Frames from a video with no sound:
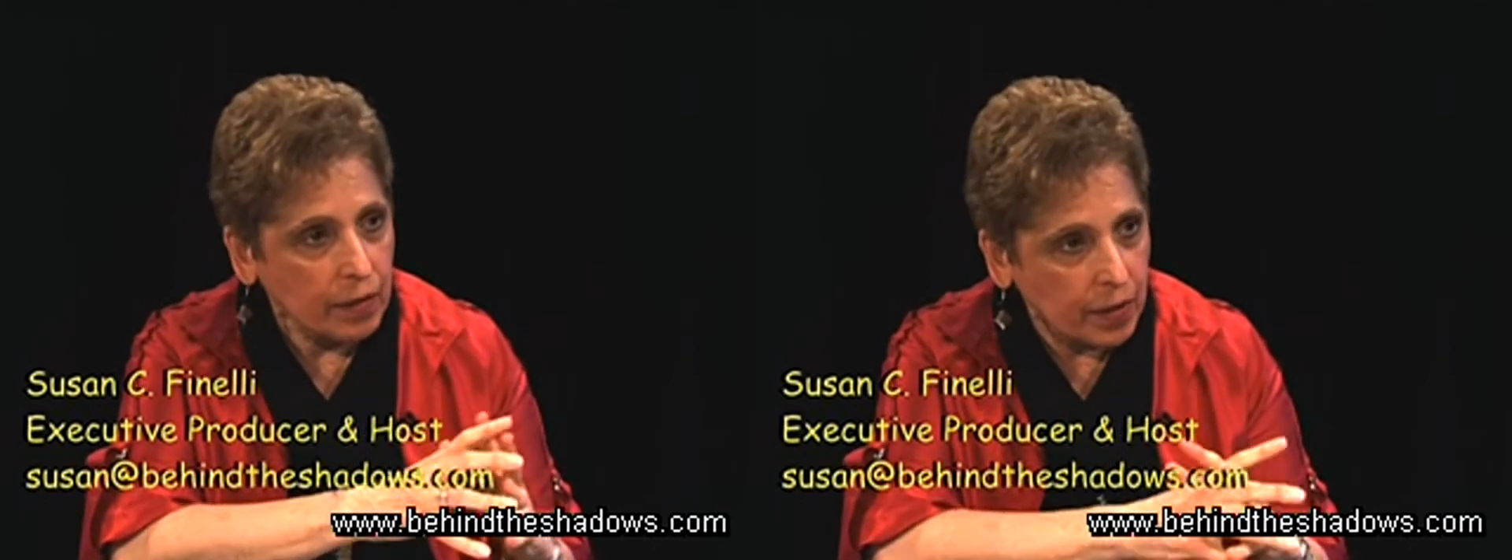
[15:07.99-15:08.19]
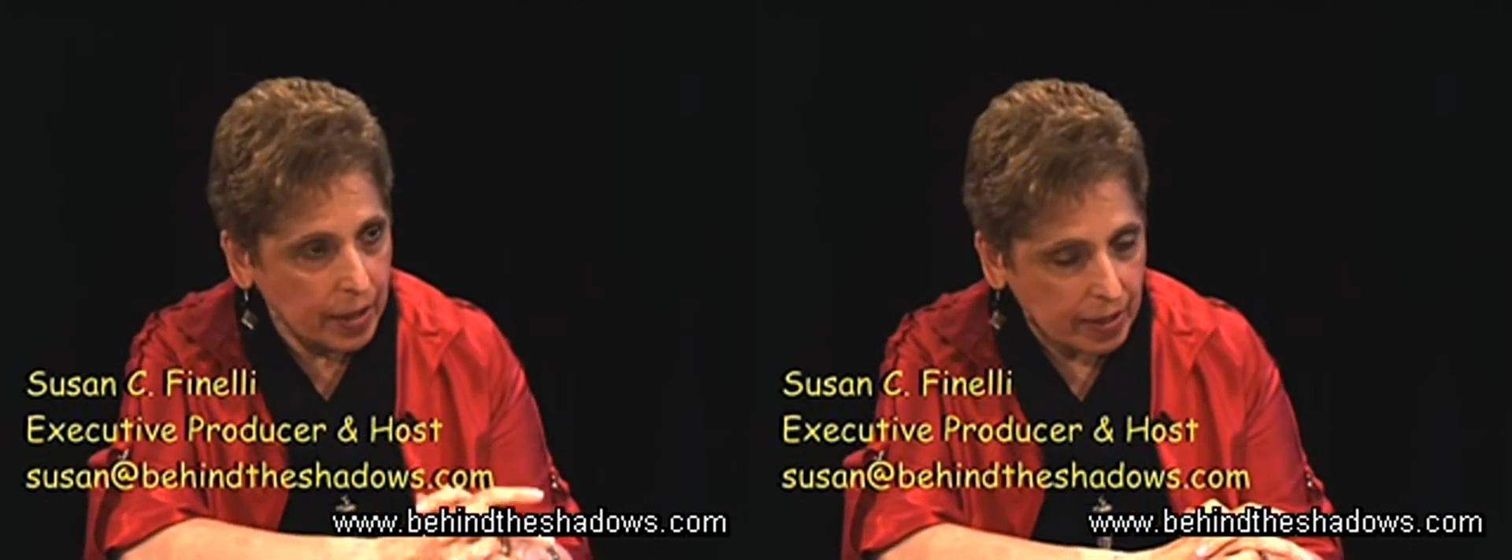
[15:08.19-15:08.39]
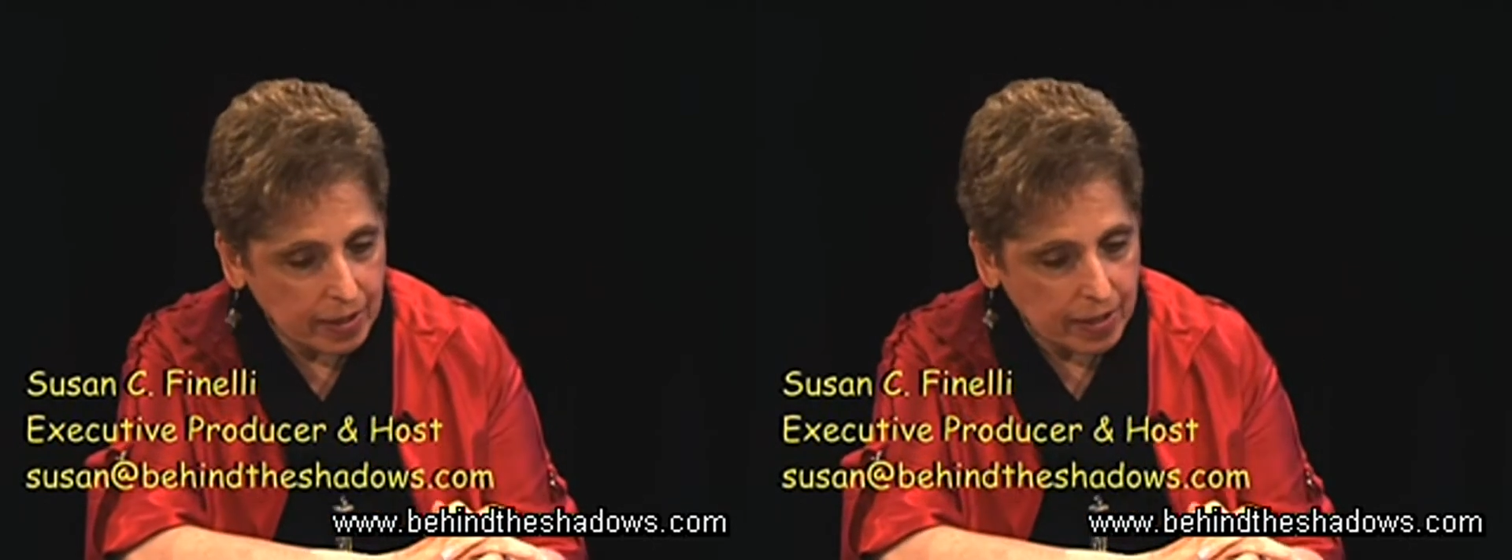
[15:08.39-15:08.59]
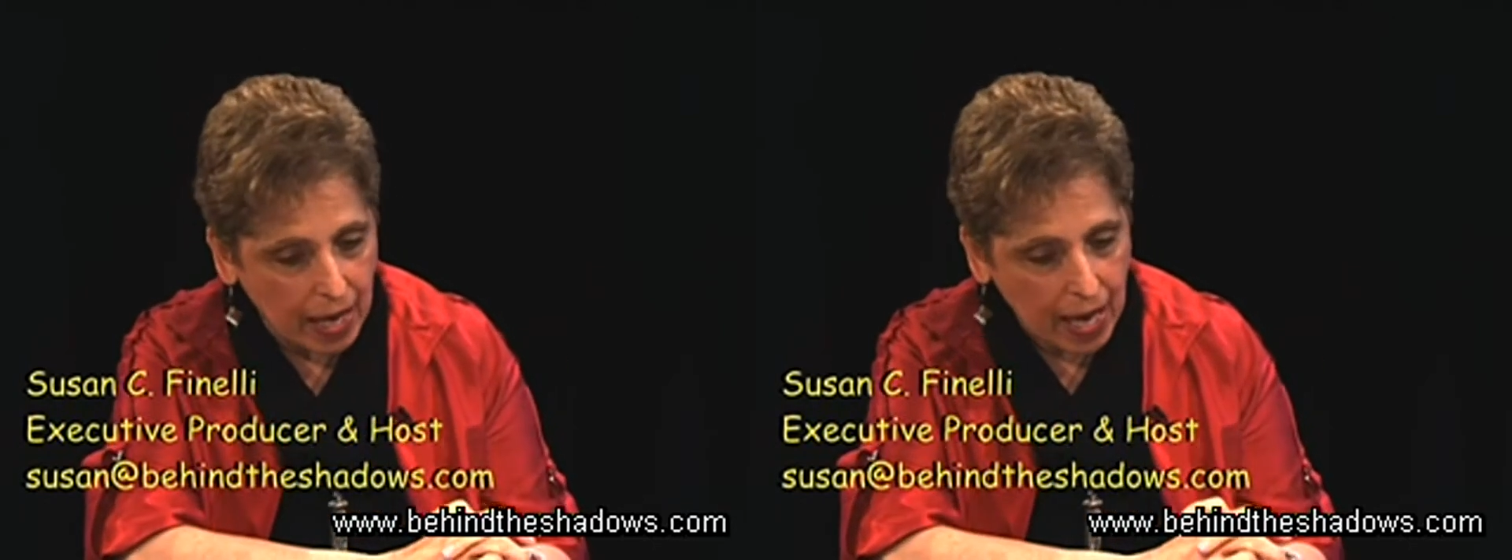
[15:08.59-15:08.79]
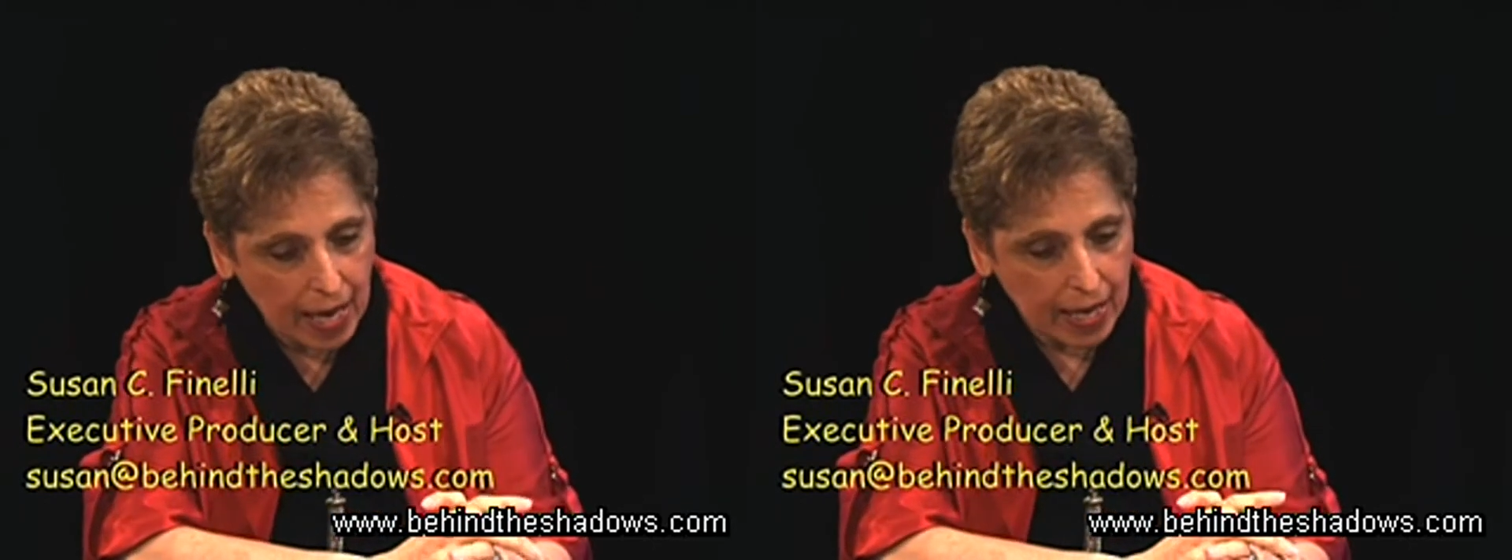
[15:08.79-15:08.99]
of things,
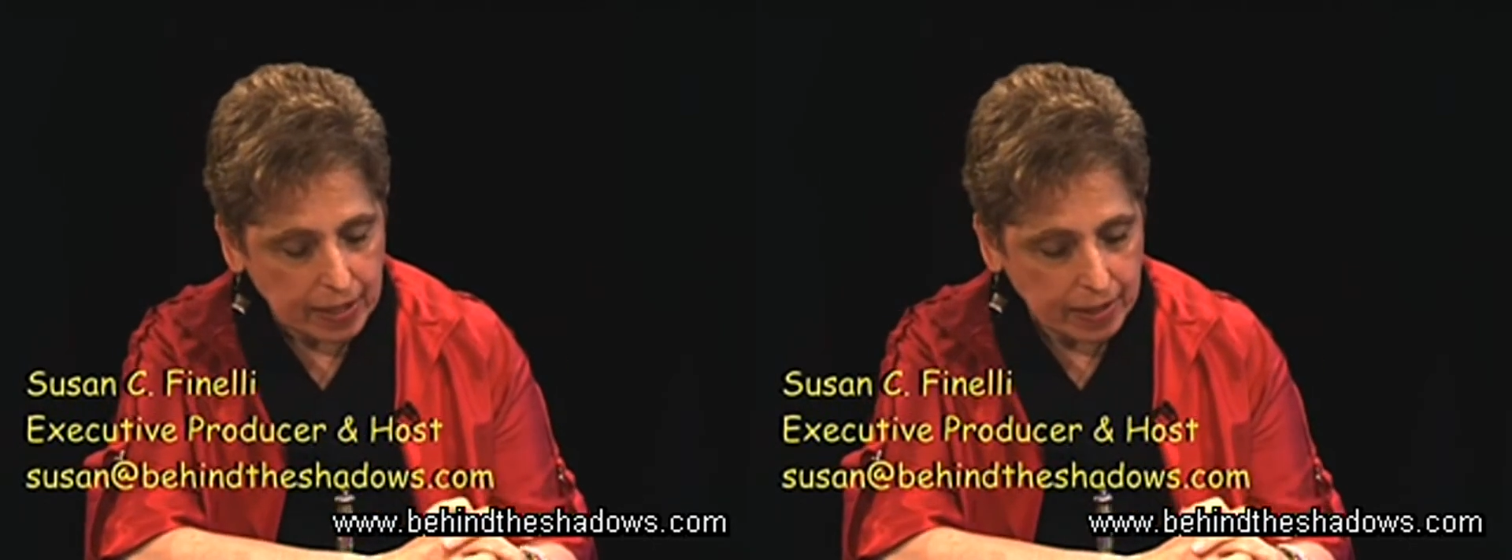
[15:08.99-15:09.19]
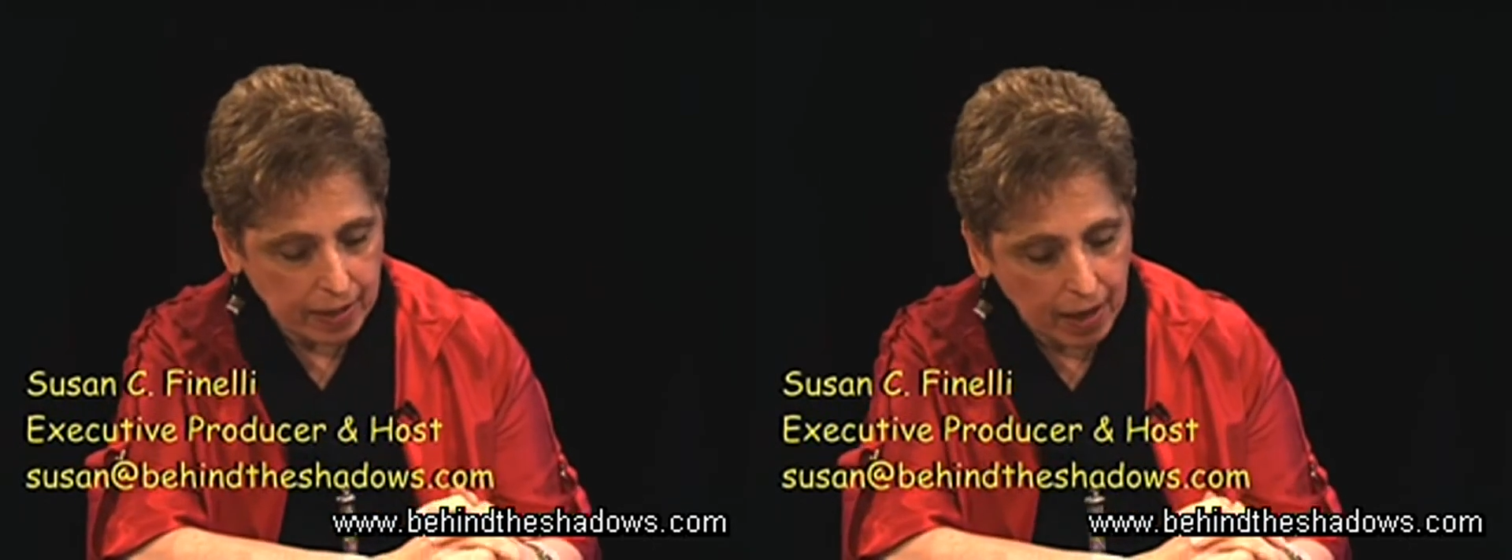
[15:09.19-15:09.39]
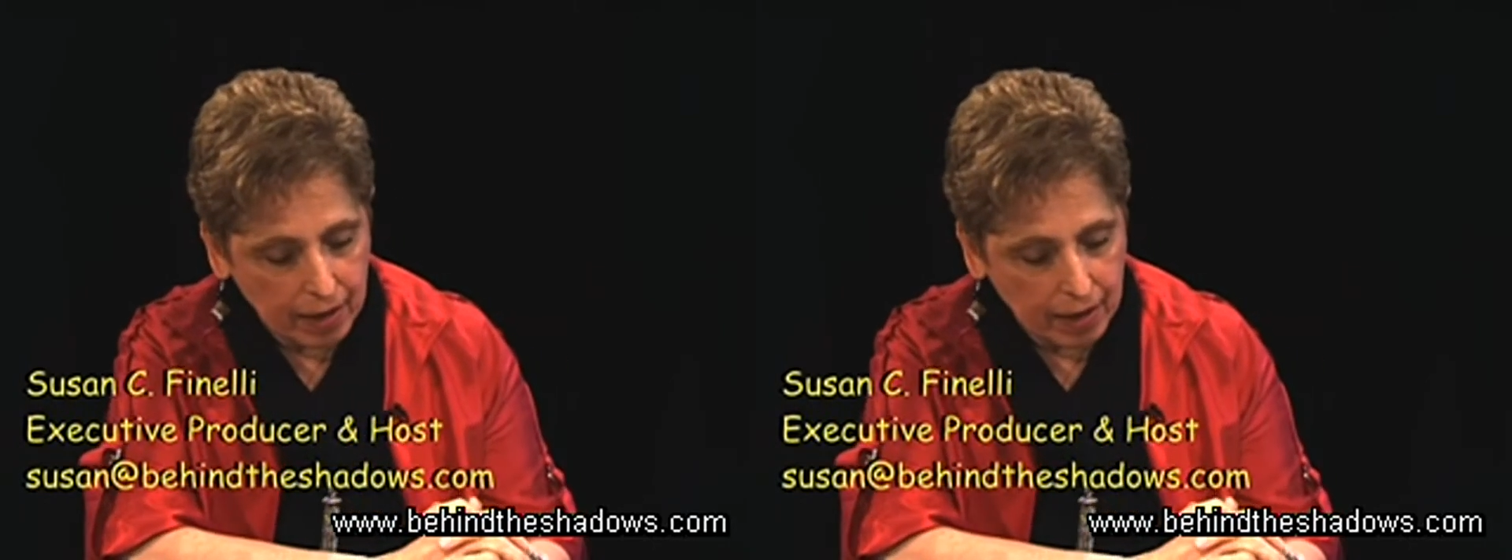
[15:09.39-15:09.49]
and